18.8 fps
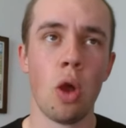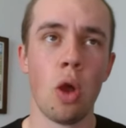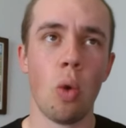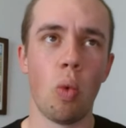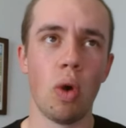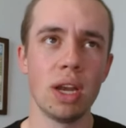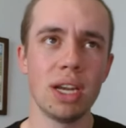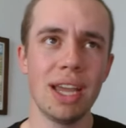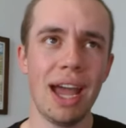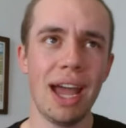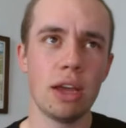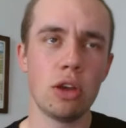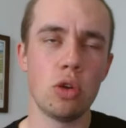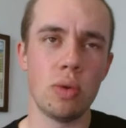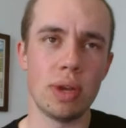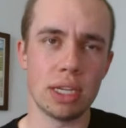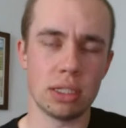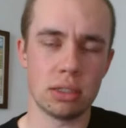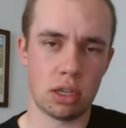One guy
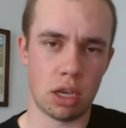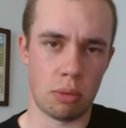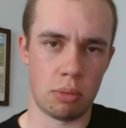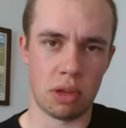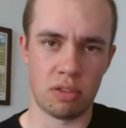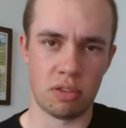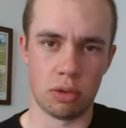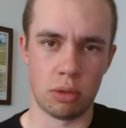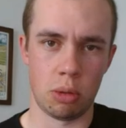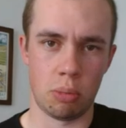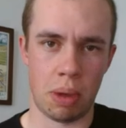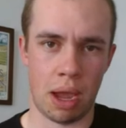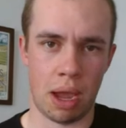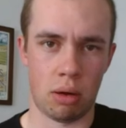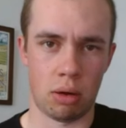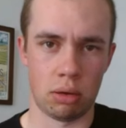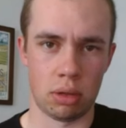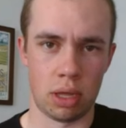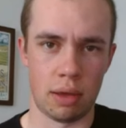who is coming from the
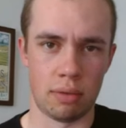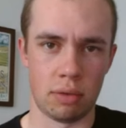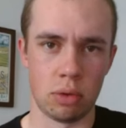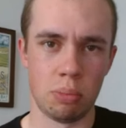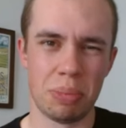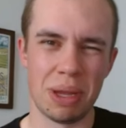power level,